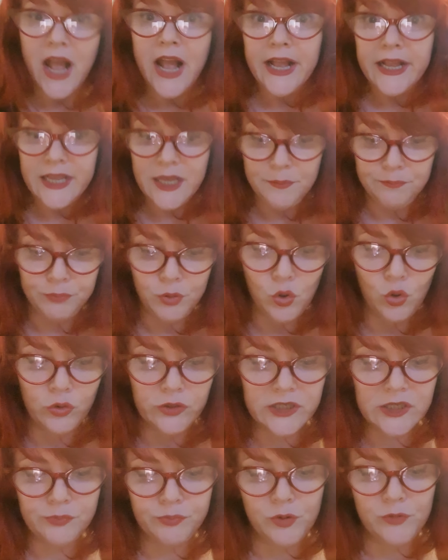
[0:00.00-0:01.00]
He pulled
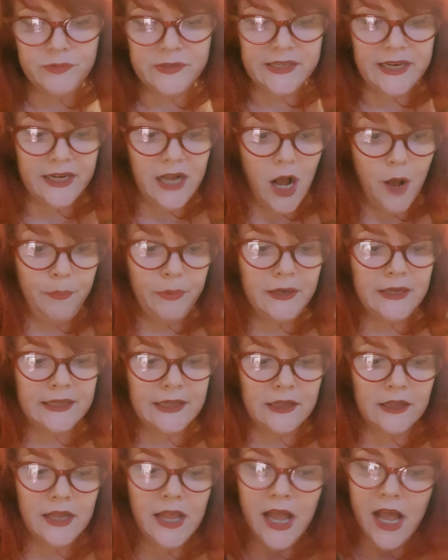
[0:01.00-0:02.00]
his broomstick up a
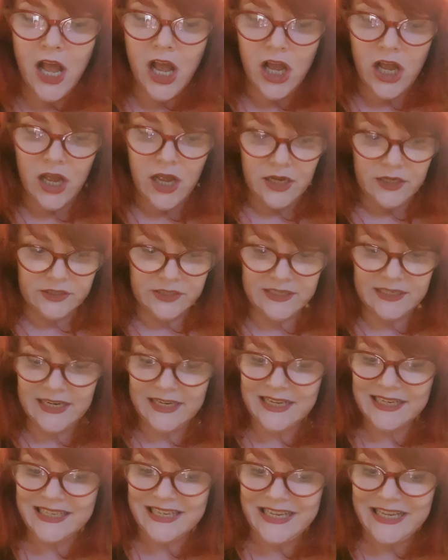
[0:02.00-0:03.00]
little to
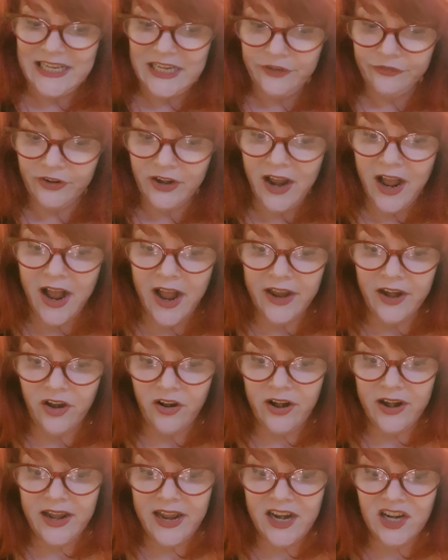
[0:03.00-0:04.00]
take it even higher
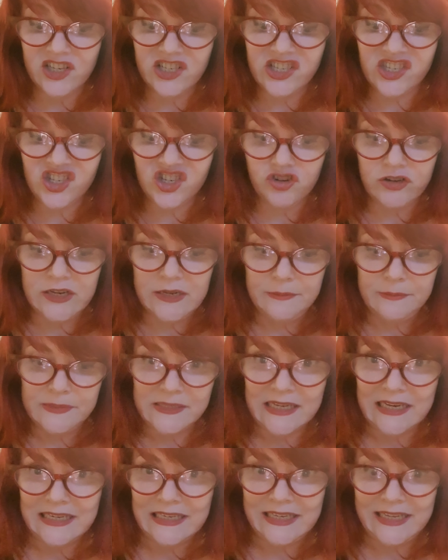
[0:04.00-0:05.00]
and heard screams
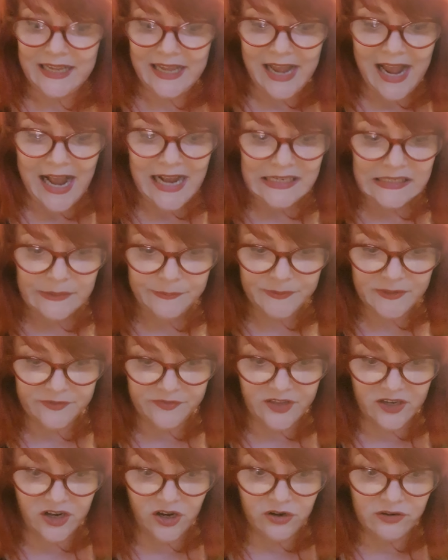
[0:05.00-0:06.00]
and gasps of
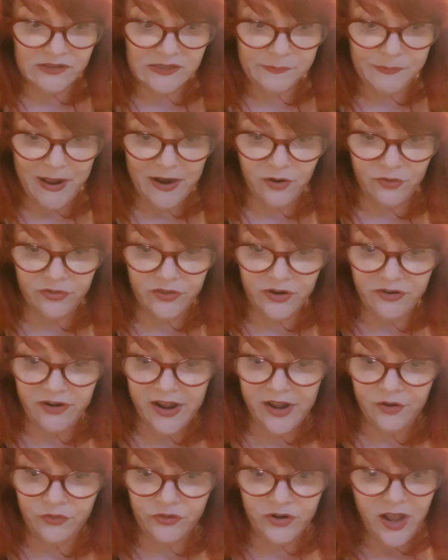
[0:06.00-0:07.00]
the girls back on the
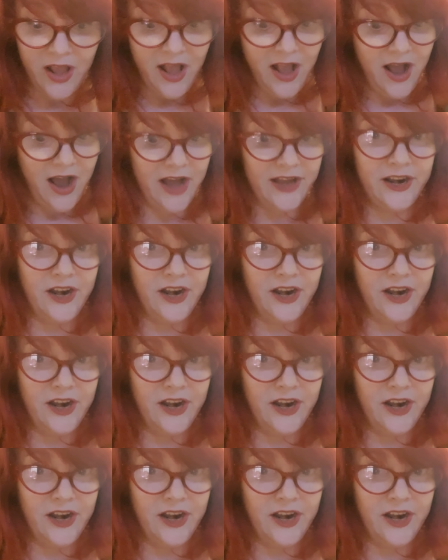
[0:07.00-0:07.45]
ground, an